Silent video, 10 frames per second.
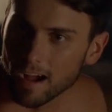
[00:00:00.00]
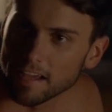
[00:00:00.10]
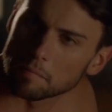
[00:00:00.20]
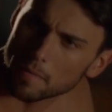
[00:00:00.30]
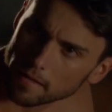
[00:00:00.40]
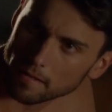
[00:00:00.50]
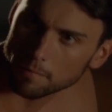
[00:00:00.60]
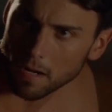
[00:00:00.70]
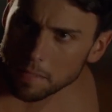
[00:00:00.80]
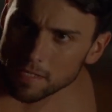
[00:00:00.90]
I admit
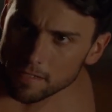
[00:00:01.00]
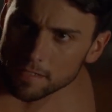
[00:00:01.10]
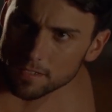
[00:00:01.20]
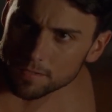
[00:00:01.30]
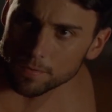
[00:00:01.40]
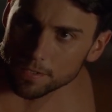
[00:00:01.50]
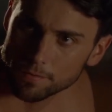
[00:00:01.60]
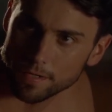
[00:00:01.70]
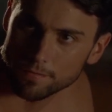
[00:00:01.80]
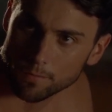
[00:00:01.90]
it, my penis is really
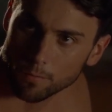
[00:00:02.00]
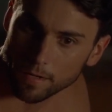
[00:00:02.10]
craving an